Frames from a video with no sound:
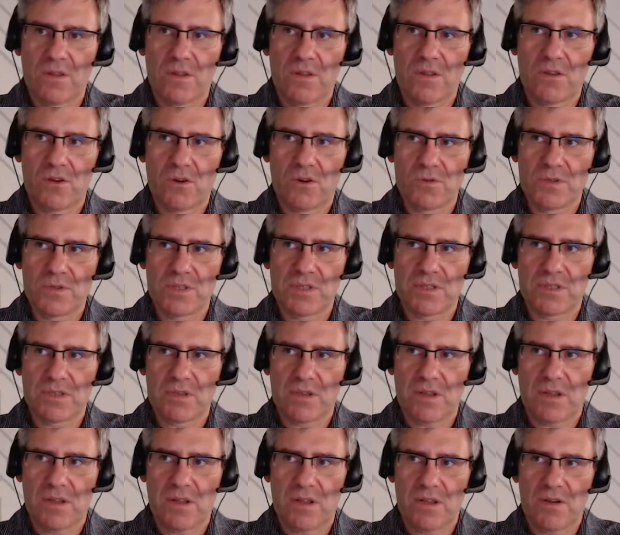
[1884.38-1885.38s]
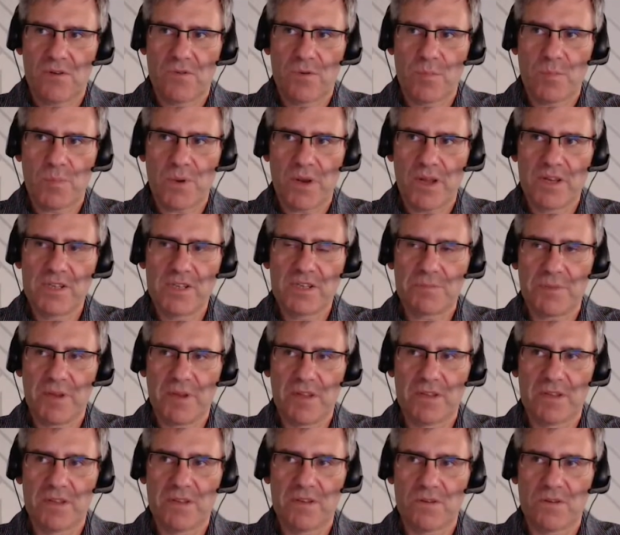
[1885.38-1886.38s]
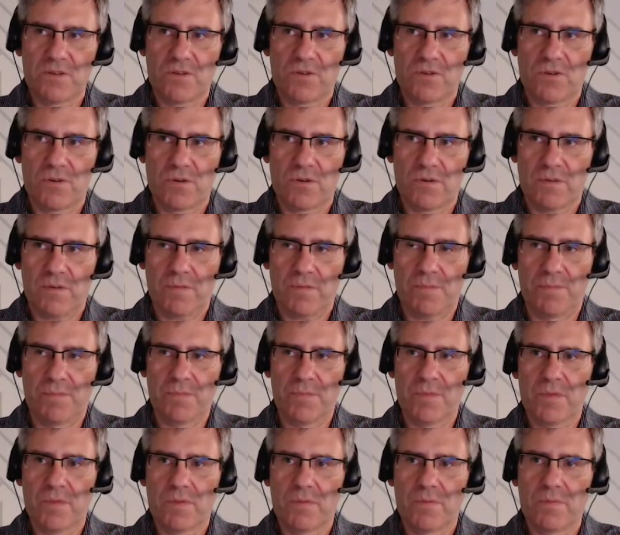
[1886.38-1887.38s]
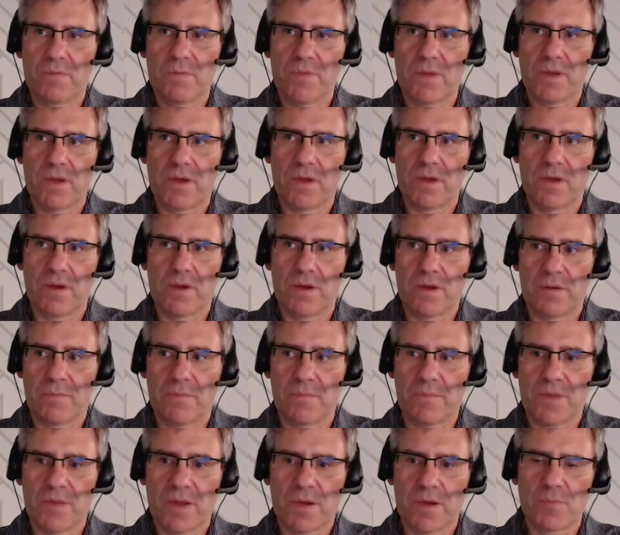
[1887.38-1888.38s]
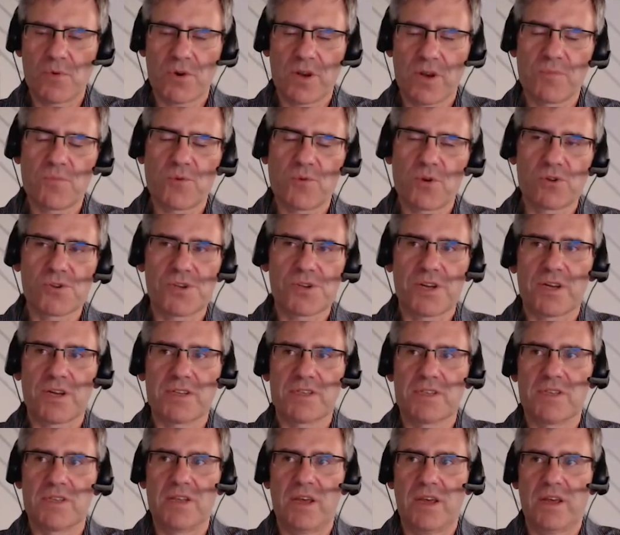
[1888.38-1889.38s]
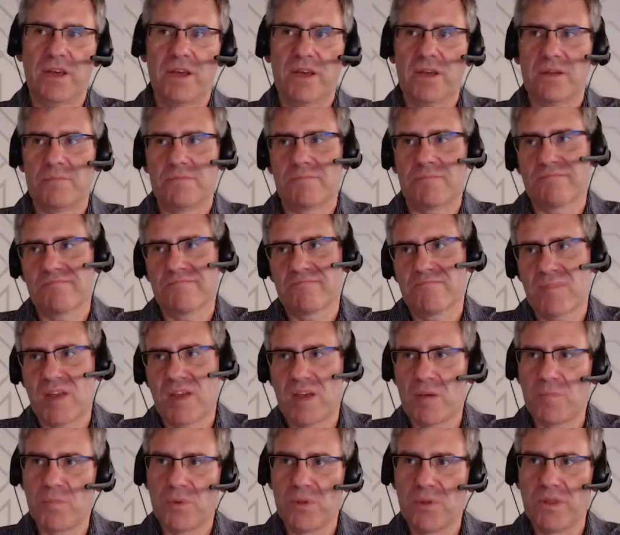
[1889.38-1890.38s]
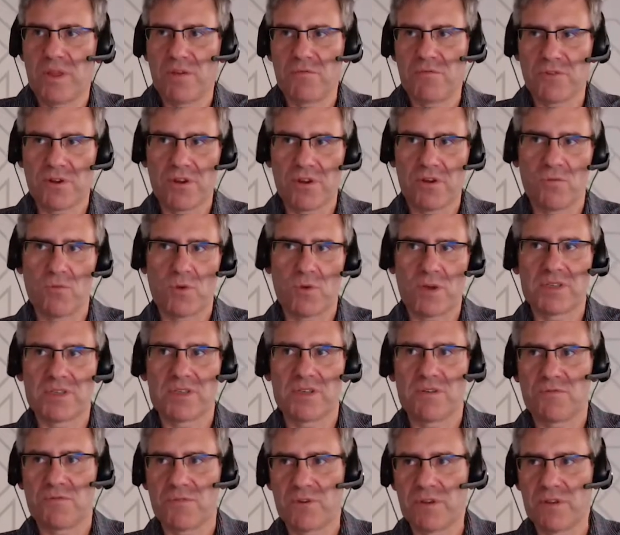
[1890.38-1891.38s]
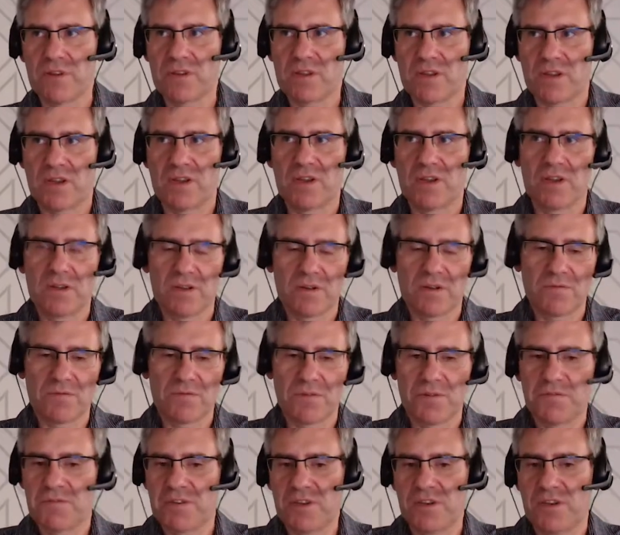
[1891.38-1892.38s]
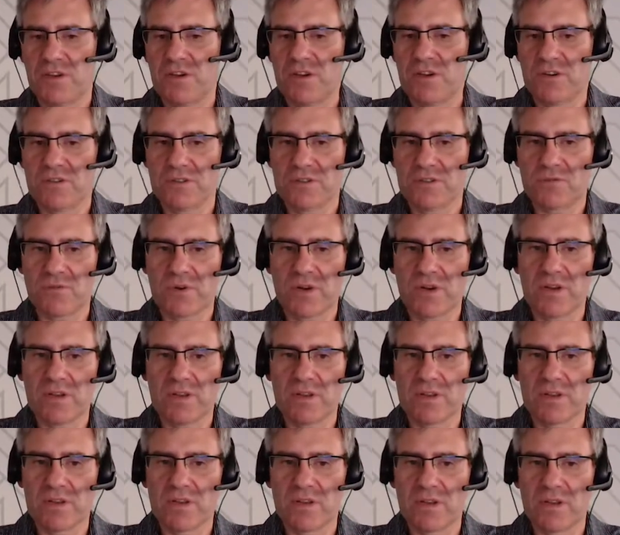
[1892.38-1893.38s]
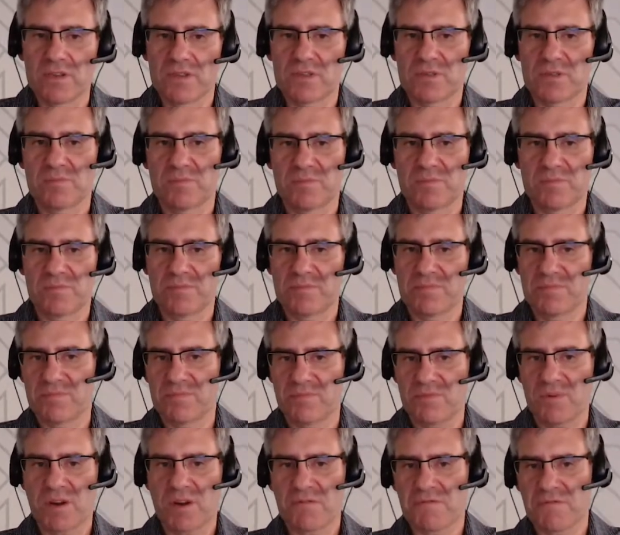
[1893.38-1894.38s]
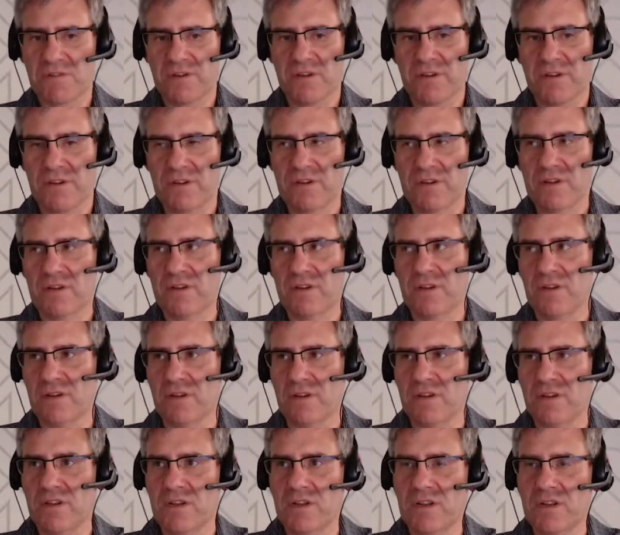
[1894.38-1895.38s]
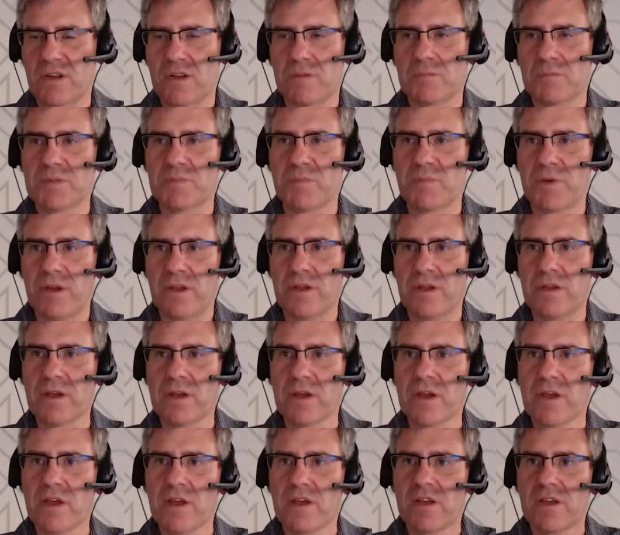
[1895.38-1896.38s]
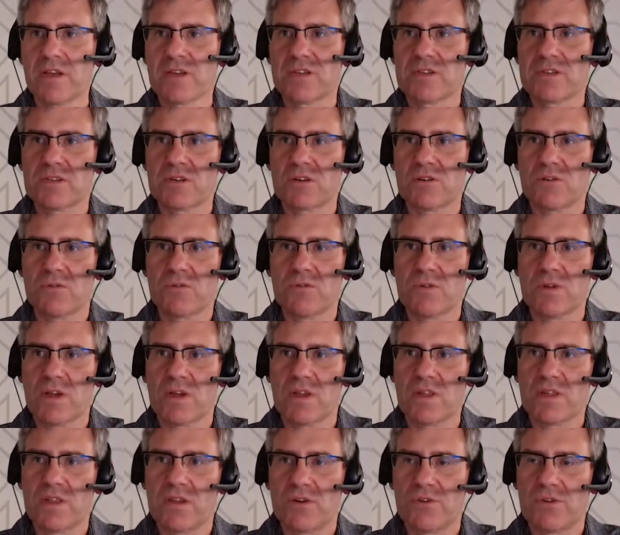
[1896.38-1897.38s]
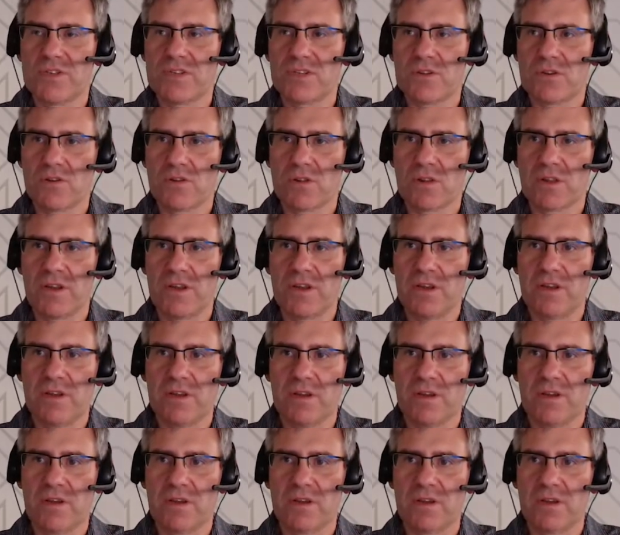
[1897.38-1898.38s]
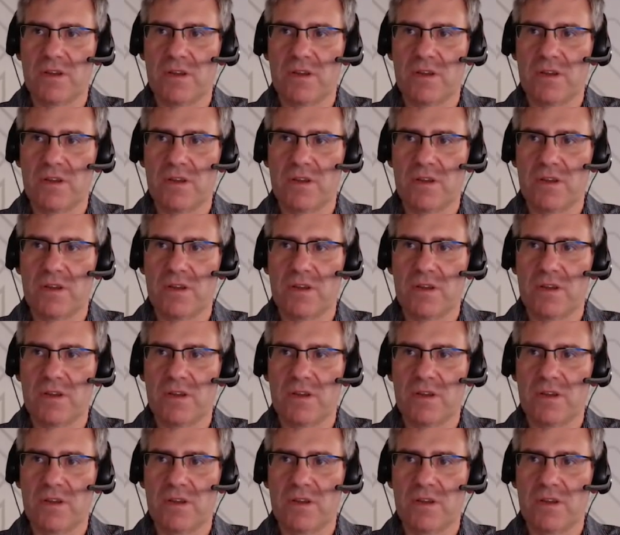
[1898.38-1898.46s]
those replacement or upgrade projects, they happen once every 10, 15 years, right? That's roughly the time span. So there is only